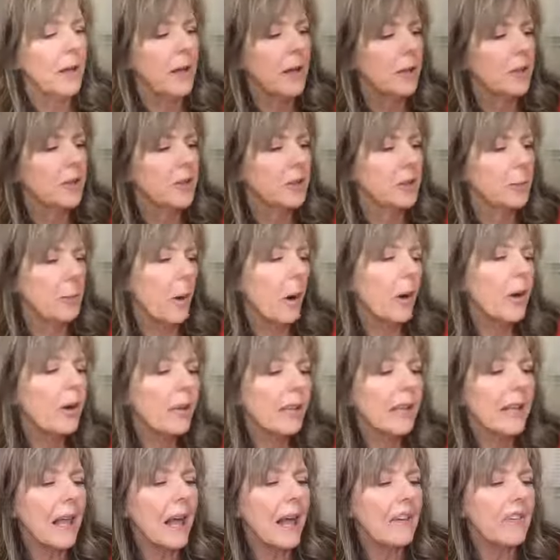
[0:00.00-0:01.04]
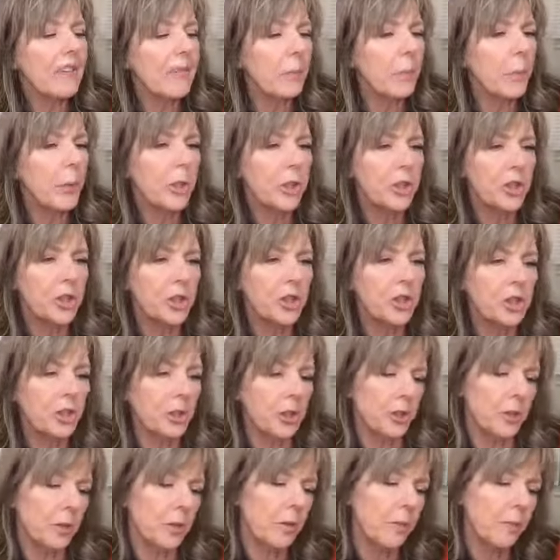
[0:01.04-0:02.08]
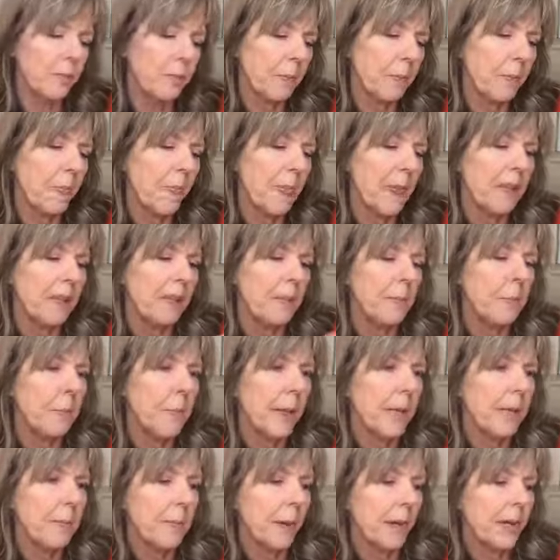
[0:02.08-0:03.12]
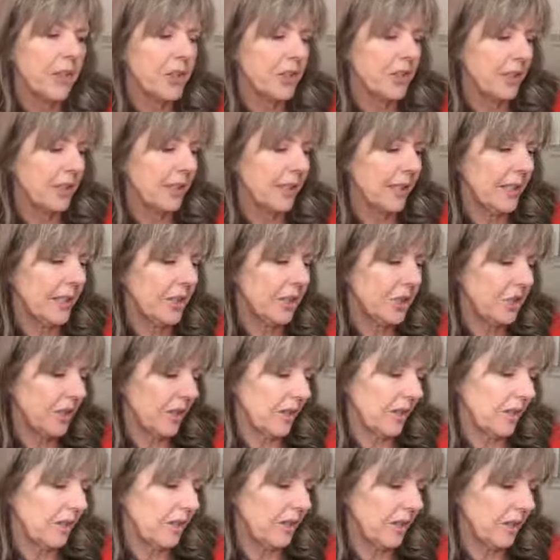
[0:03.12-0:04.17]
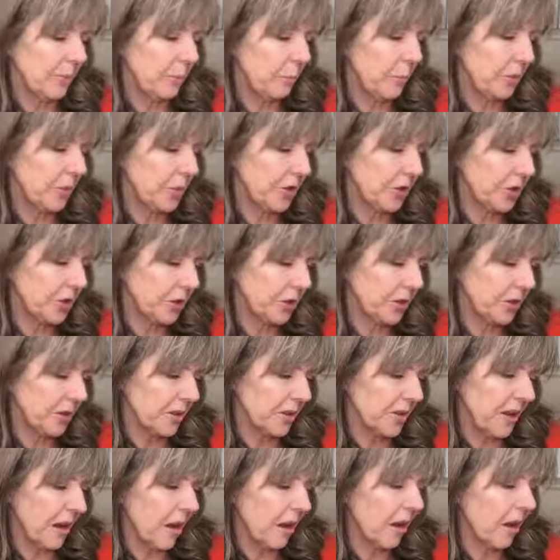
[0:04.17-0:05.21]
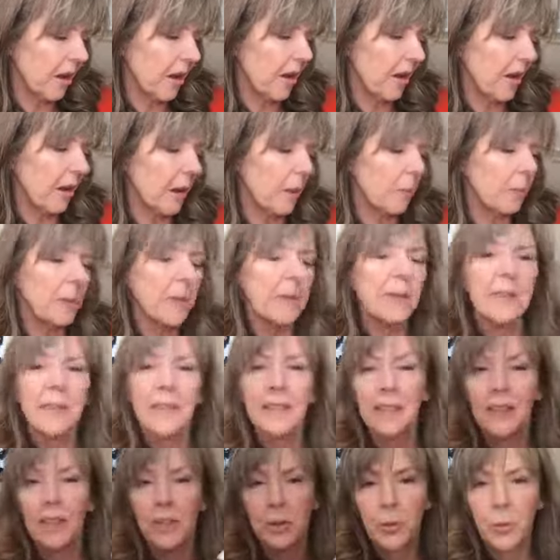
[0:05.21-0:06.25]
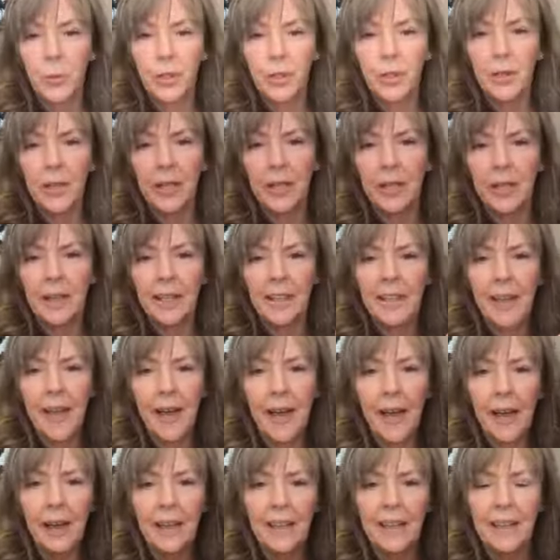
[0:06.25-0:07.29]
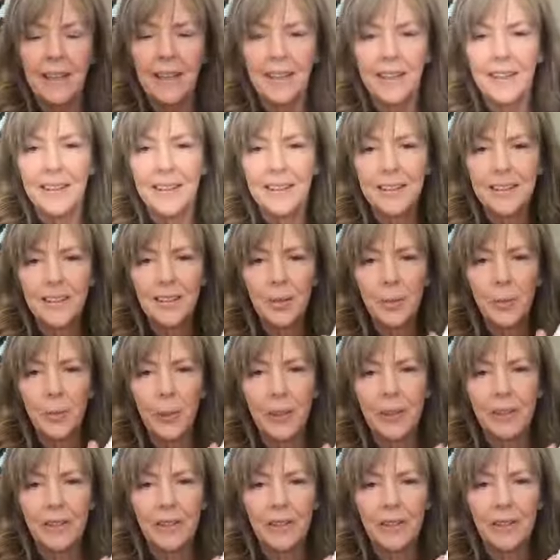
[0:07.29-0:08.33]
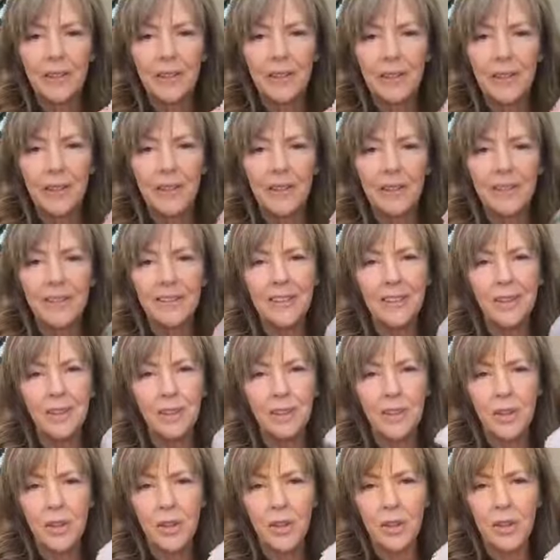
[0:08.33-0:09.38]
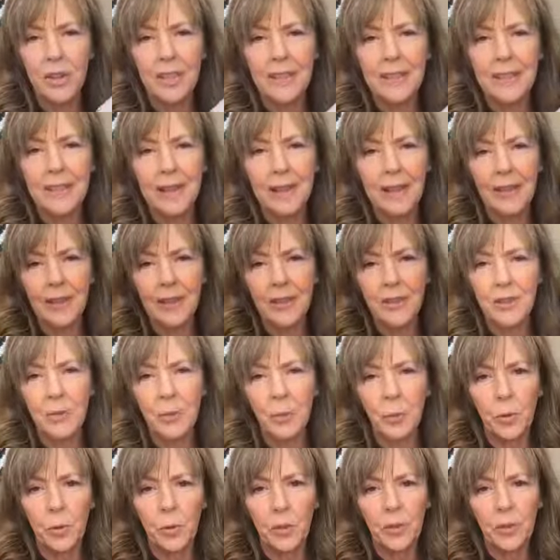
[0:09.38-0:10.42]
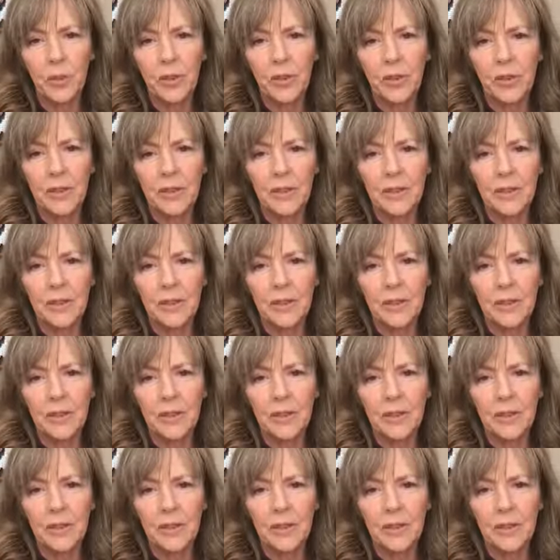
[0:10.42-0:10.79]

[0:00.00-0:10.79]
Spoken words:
Smart Life Push Journal, made by Chalene Johnson. Pushjournal.com is where you can get that. This is basically, this is 30 days worth.